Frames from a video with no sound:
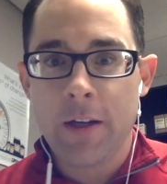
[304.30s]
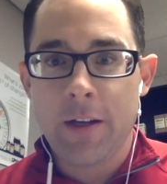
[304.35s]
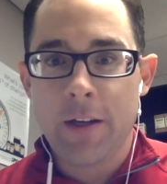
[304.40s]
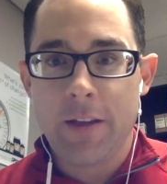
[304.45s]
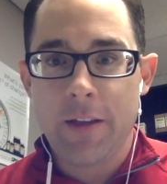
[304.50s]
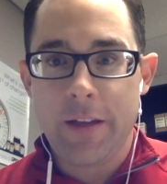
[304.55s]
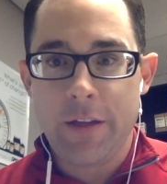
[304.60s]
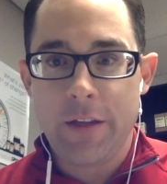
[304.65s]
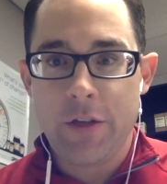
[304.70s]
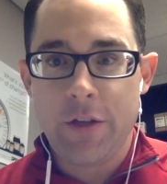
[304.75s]

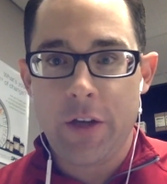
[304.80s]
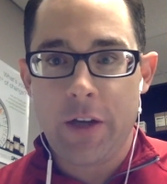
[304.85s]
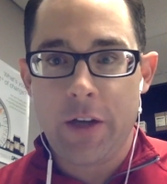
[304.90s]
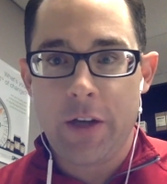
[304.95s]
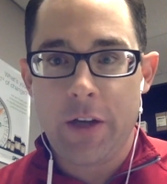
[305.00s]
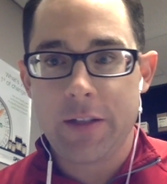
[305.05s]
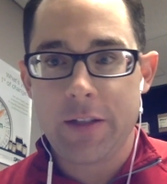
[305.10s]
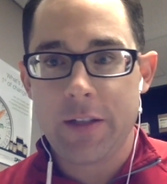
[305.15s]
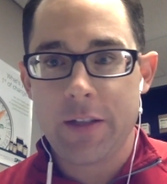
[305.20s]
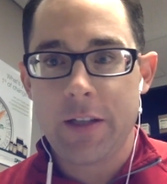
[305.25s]
than
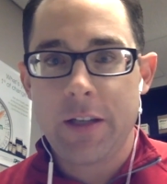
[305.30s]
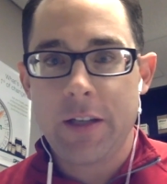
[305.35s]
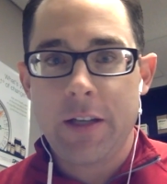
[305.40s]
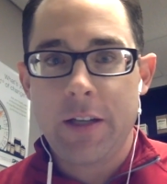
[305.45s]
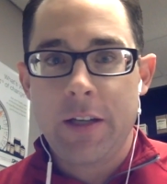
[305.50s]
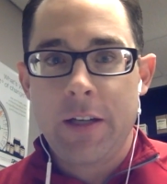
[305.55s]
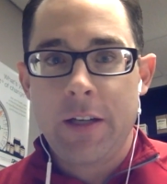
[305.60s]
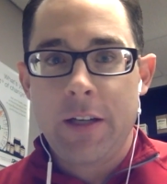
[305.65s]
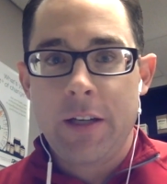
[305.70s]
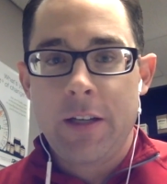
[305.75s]
just
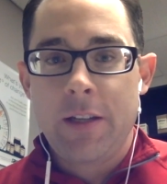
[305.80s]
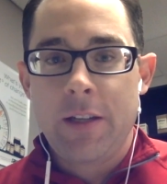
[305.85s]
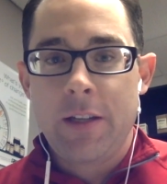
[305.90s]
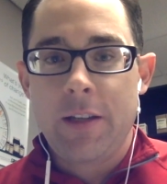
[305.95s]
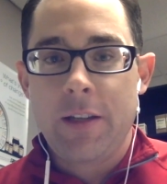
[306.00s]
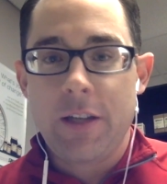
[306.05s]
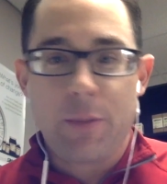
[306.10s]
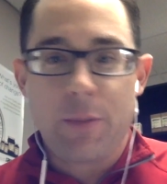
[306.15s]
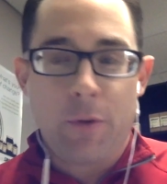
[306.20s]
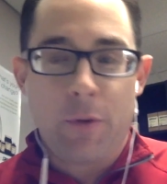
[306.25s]

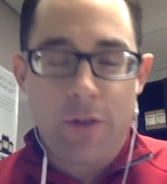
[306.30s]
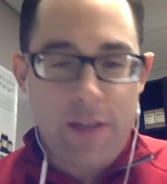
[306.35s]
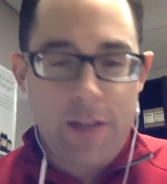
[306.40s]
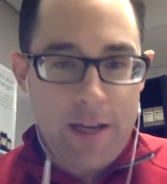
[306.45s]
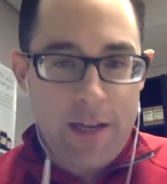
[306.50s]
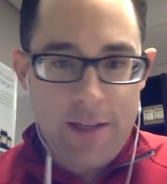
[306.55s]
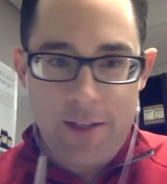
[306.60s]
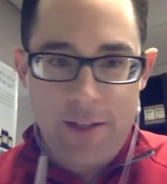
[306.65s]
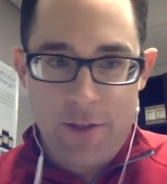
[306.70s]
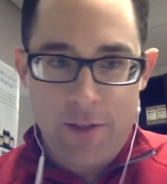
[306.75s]
this person
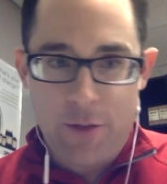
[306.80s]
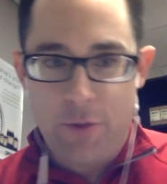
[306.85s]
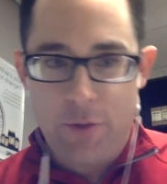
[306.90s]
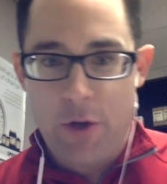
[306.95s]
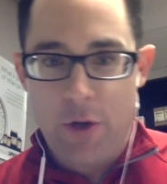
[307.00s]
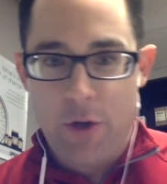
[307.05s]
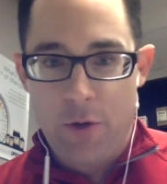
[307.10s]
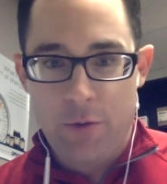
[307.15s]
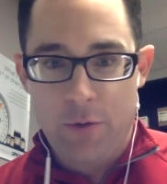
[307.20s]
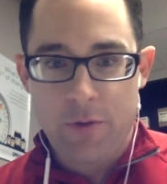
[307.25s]
can't touch their
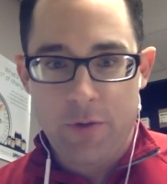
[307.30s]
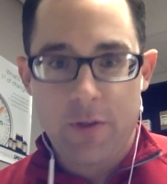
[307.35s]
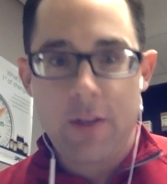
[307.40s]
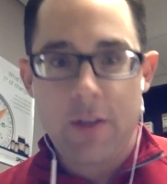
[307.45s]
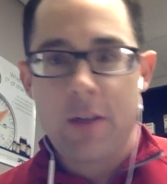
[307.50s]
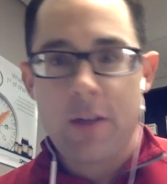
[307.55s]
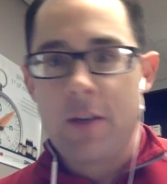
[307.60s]
toes.